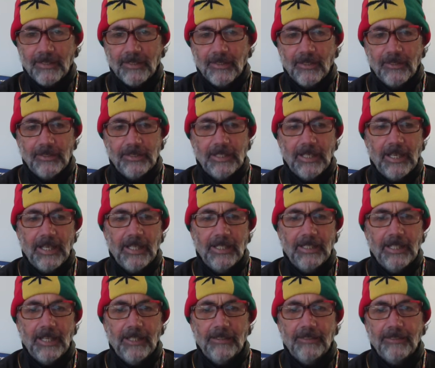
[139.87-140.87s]
Okay,
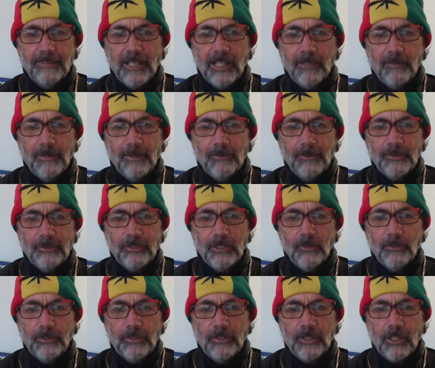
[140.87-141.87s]
ladies and gentlemen, we're
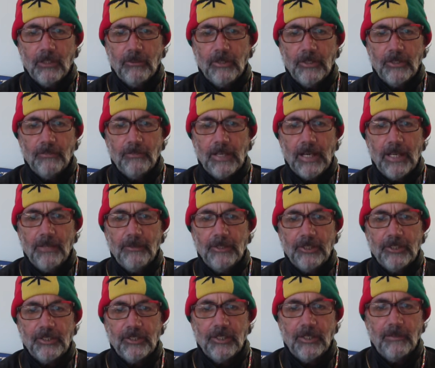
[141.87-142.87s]
still with the
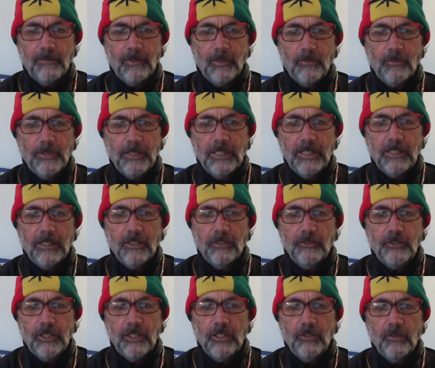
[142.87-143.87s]
coronavirus, but we
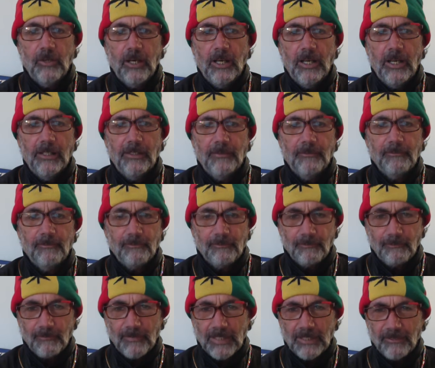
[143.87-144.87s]
continue on
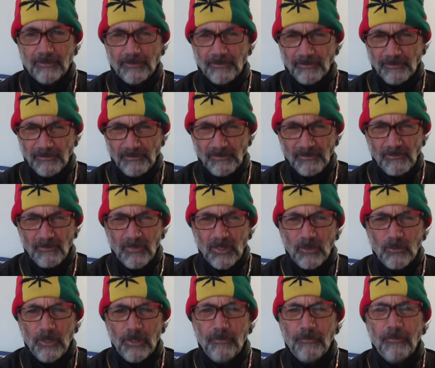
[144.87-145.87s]

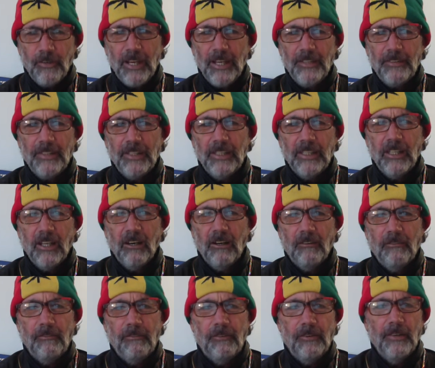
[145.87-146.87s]
with faith and
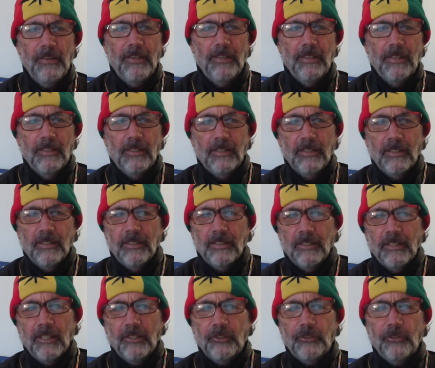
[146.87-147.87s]
love
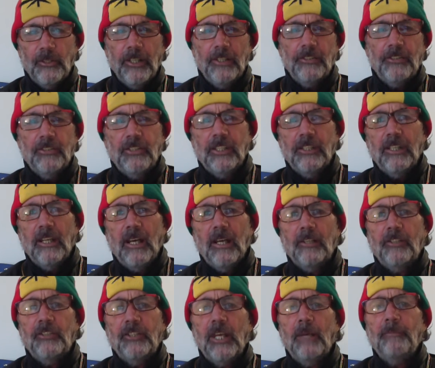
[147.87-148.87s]
and trust and
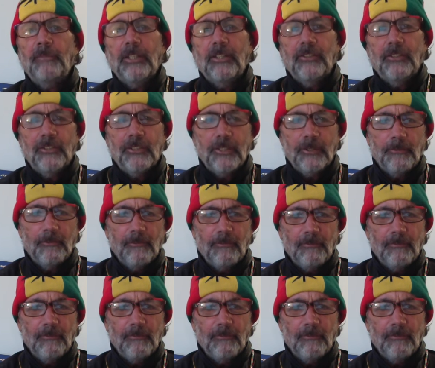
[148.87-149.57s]
acceptance